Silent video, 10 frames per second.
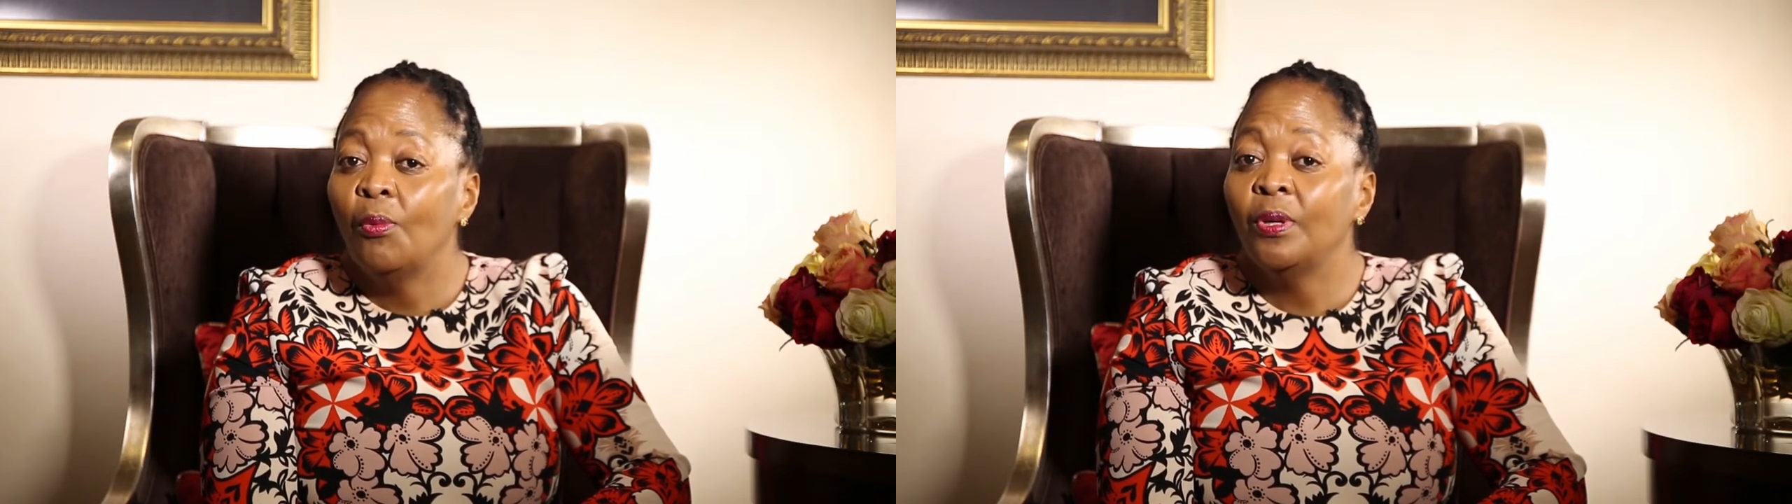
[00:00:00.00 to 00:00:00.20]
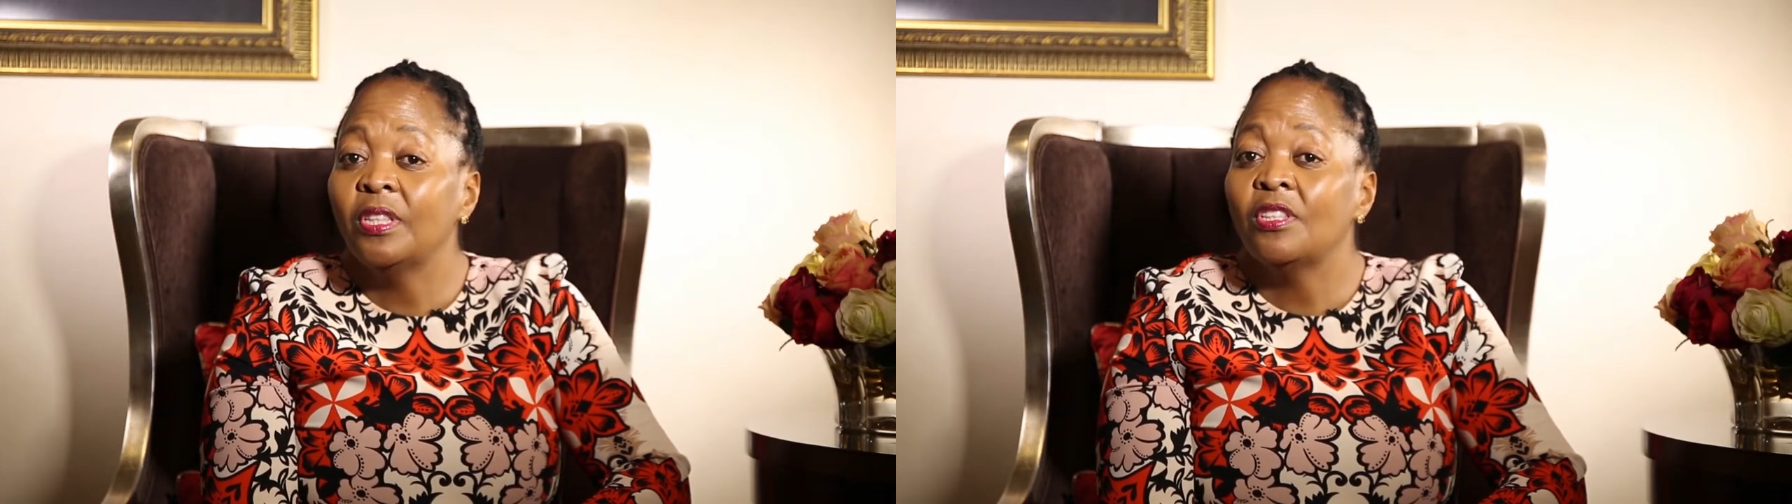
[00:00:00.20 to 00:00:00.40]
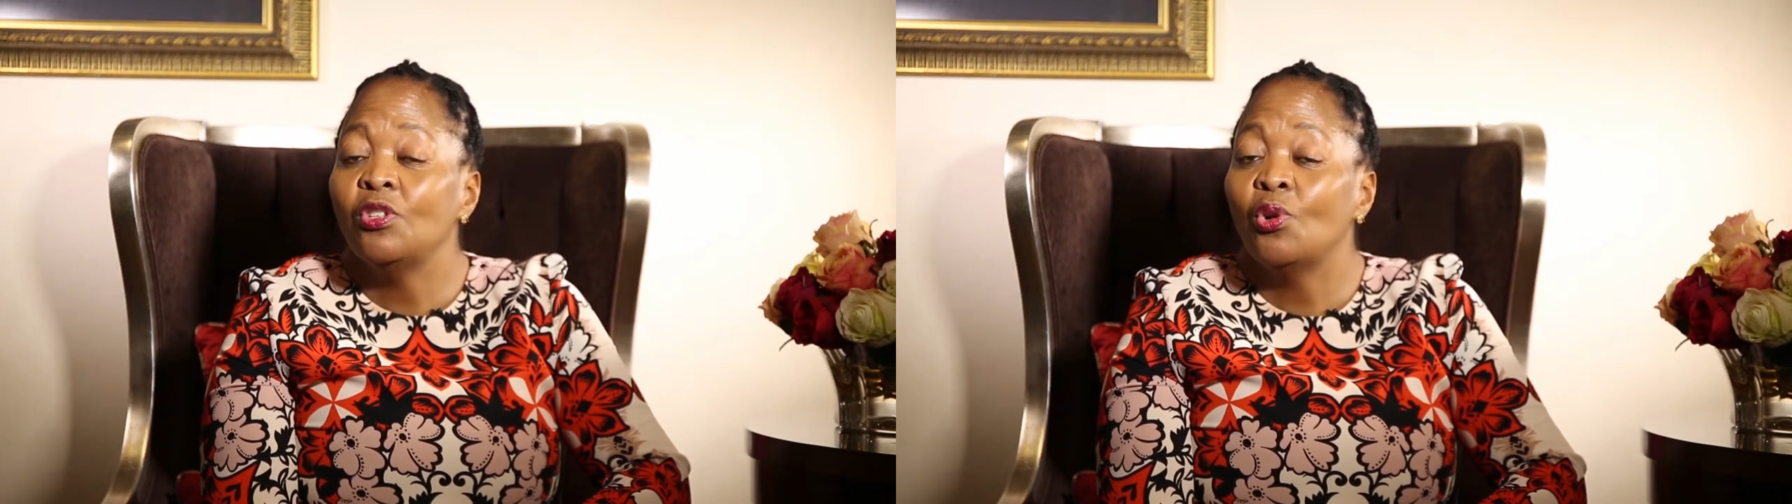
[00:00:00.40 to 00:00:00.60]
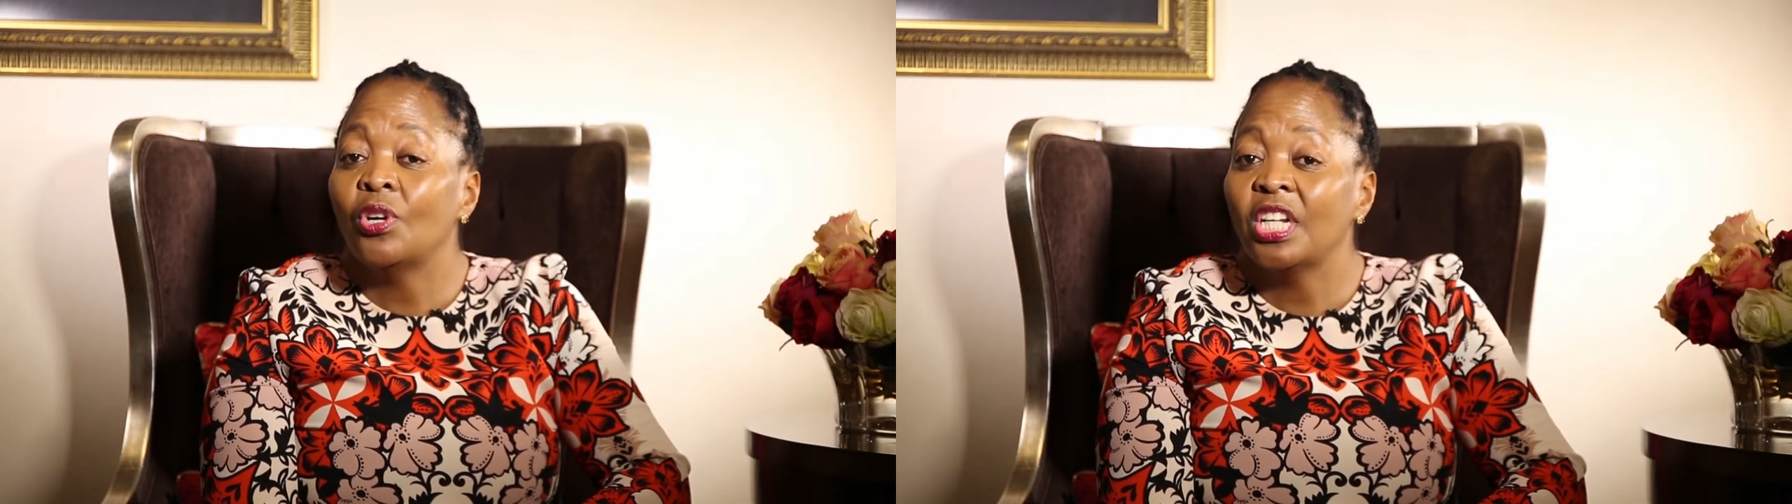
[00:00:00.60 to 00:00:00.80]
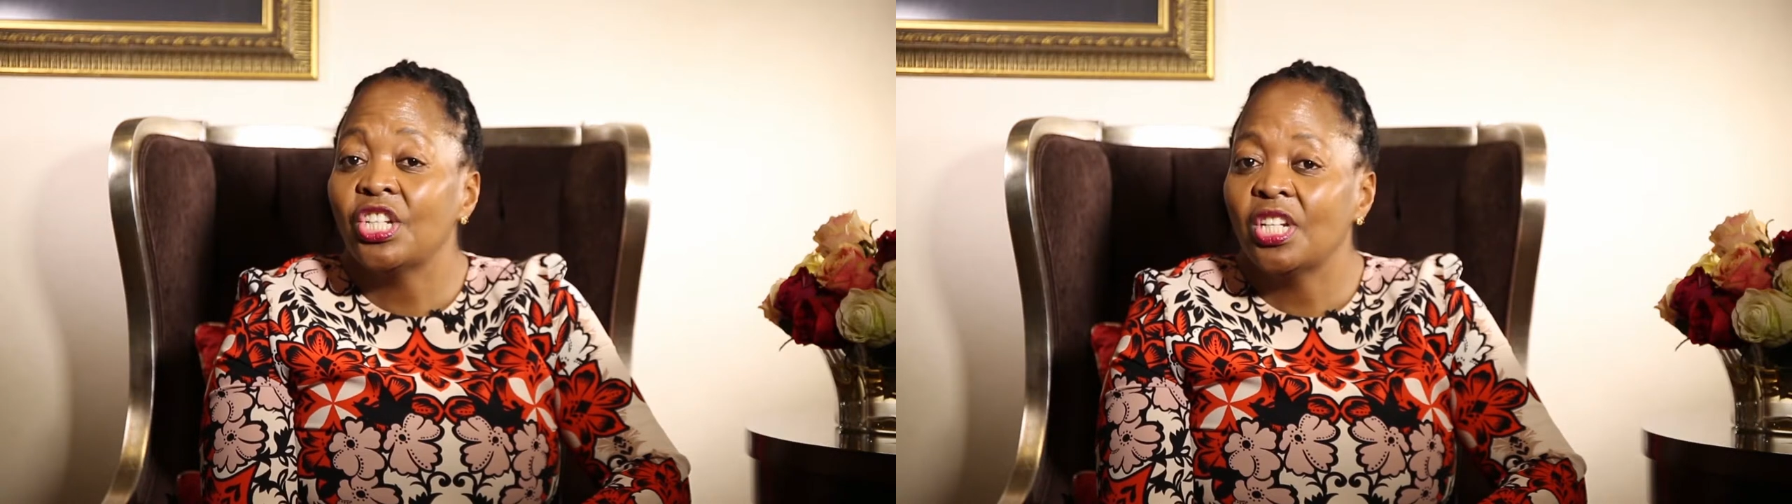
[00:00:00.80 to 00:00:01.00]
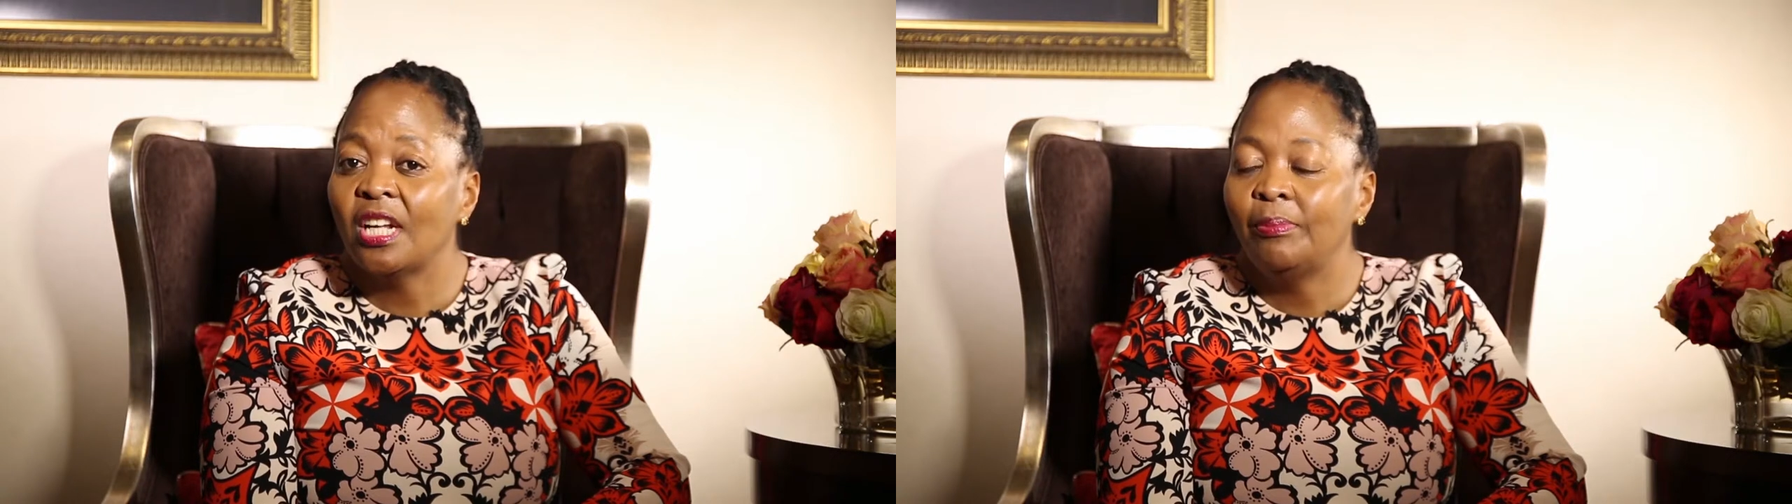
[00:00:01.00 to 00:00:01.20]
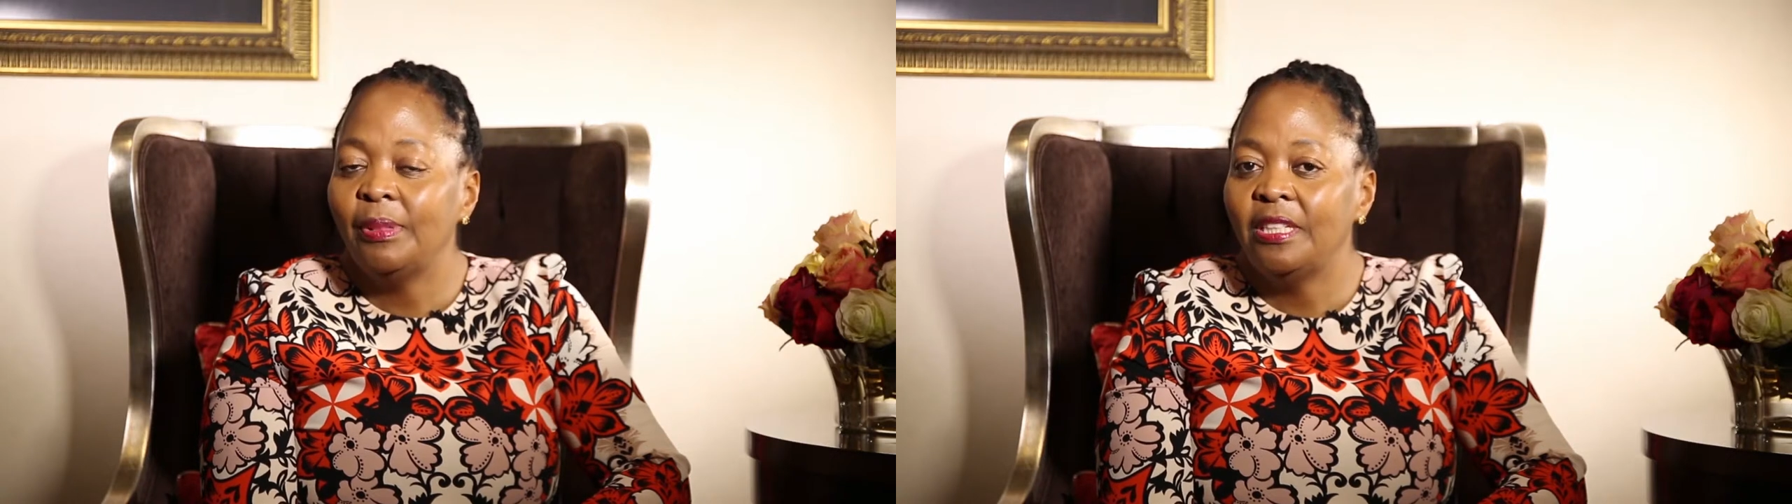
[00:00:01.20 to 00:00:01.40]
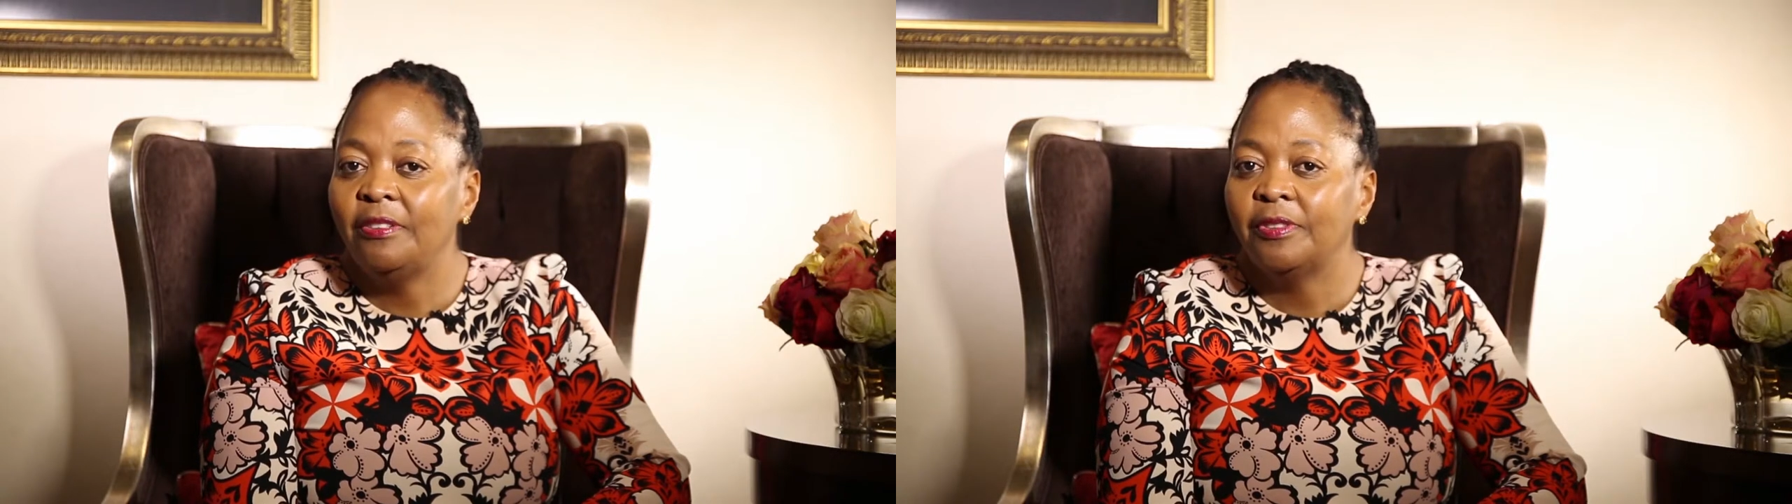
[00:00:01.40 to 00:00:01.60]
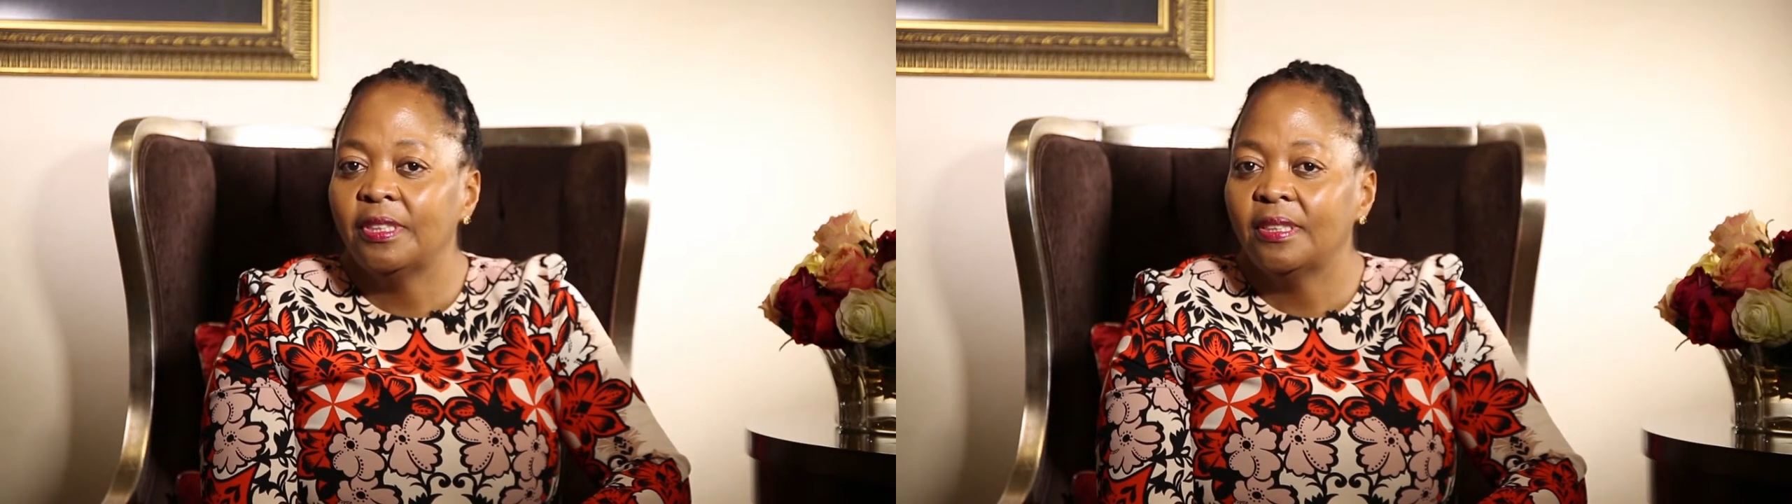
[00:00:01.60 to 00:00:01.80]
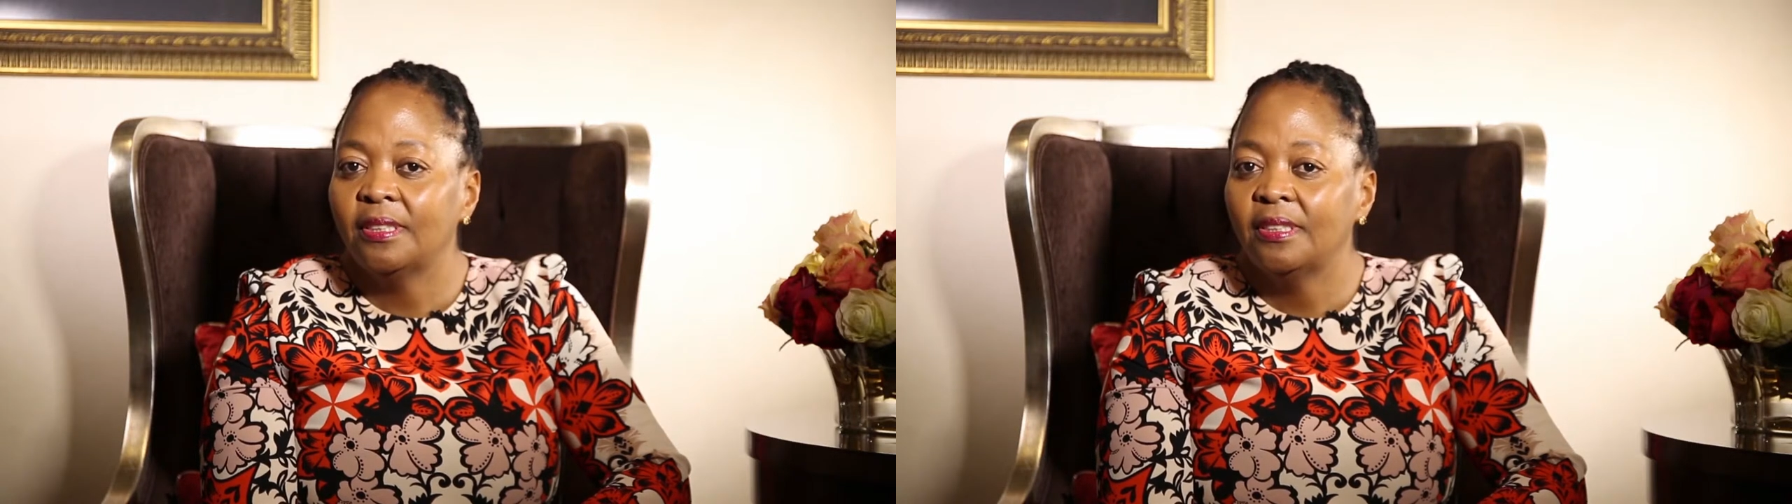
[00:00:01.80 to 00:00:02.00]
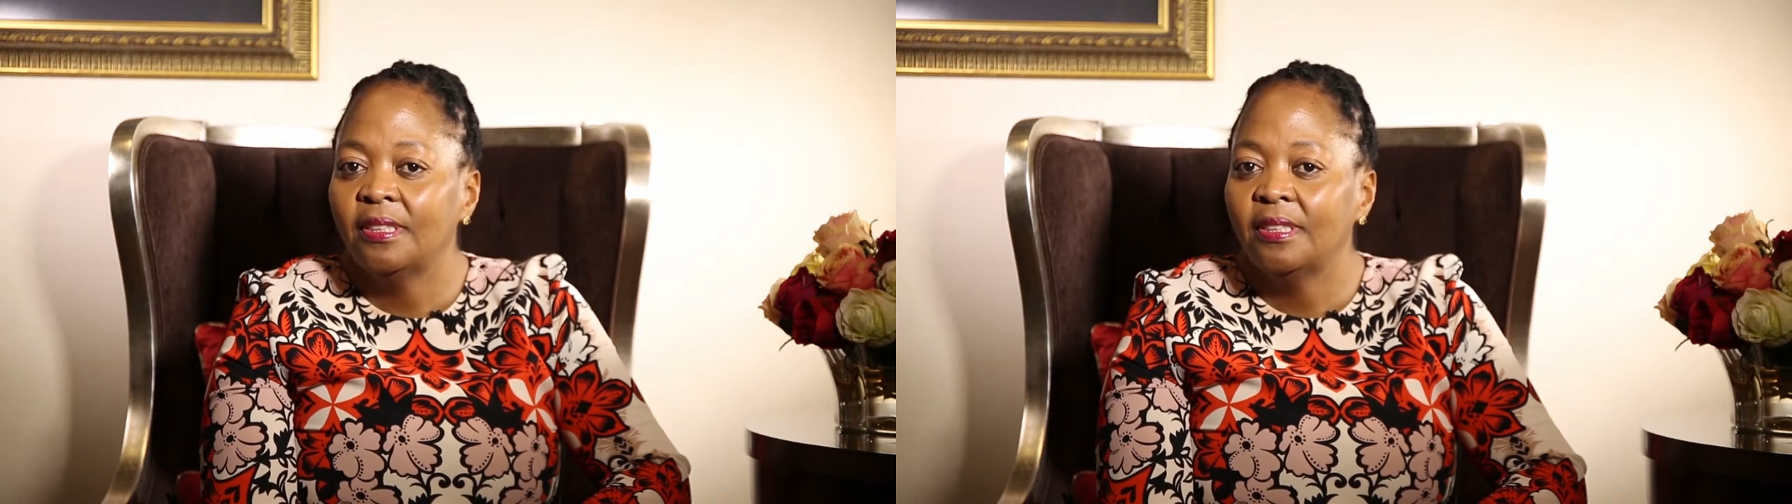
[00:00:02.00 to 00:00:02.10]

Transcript: with your rational beliefs.